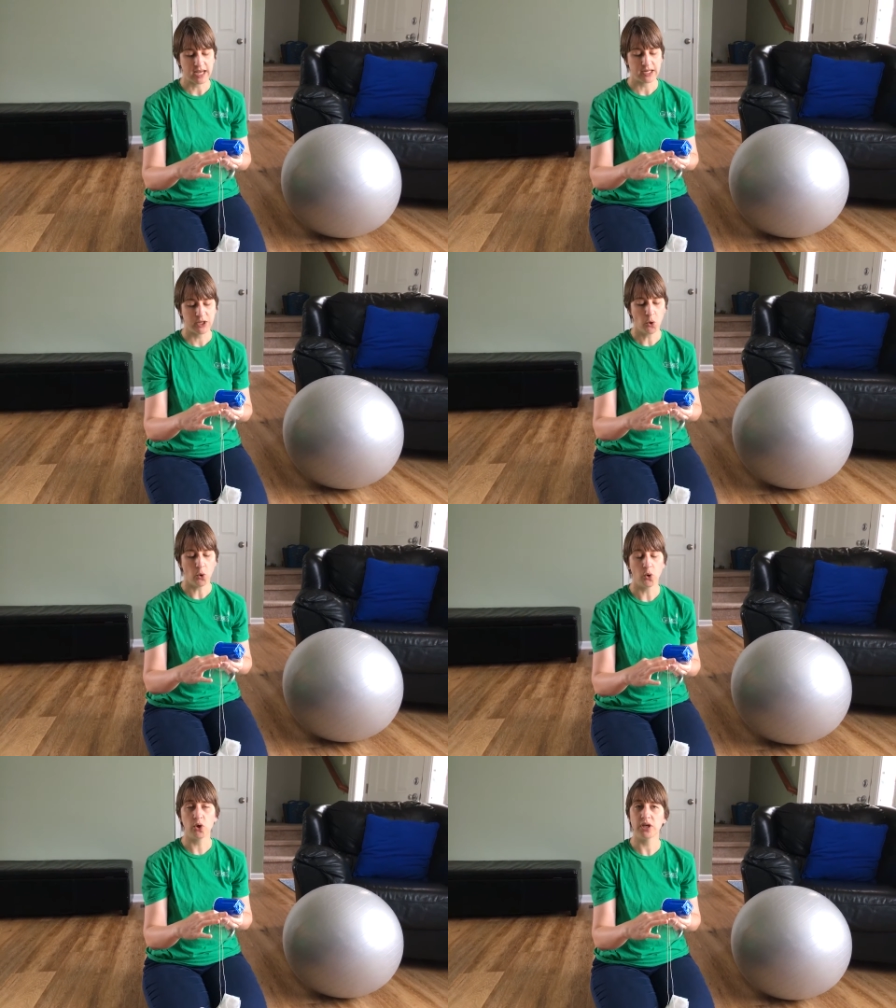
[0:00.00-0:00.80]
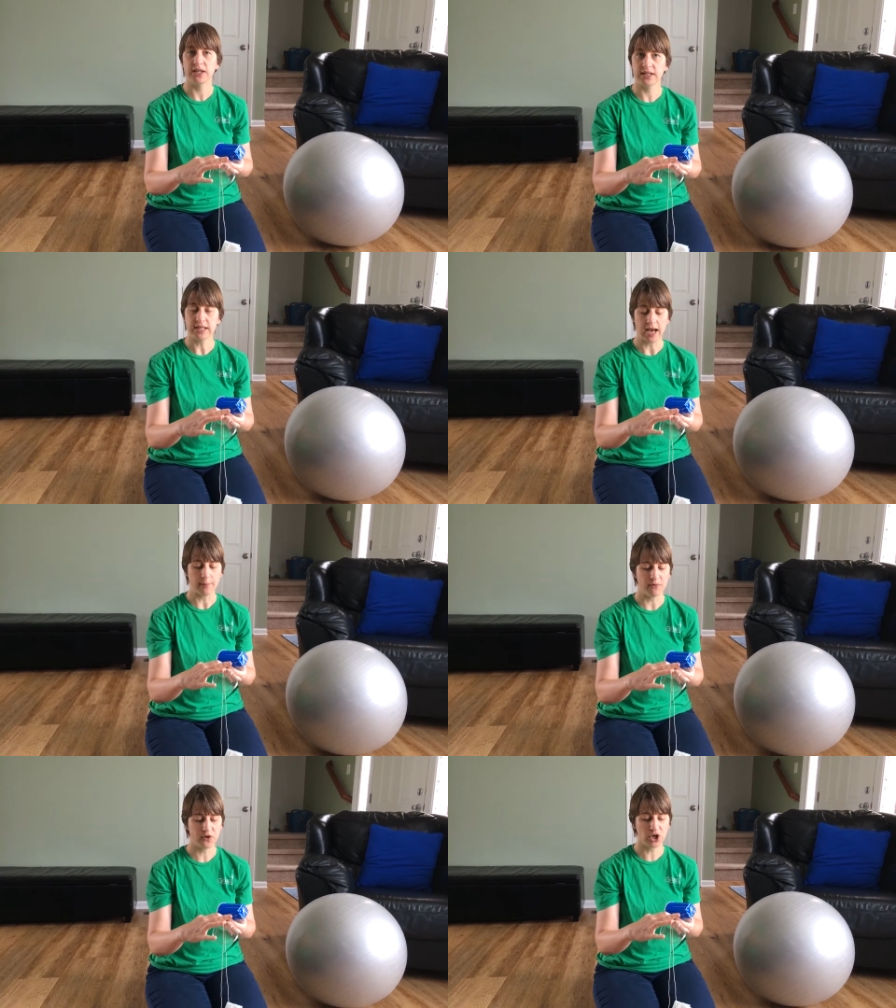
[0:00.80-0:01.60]
tiny hole in the
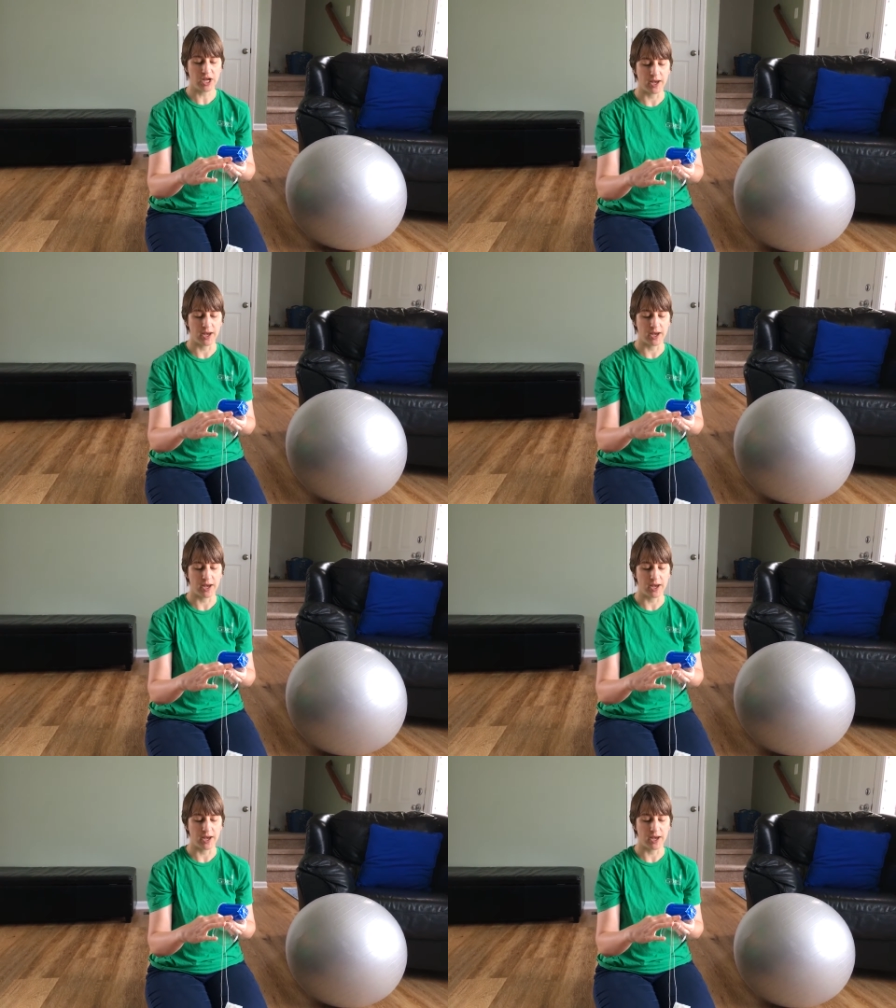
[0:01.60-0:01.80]
top of your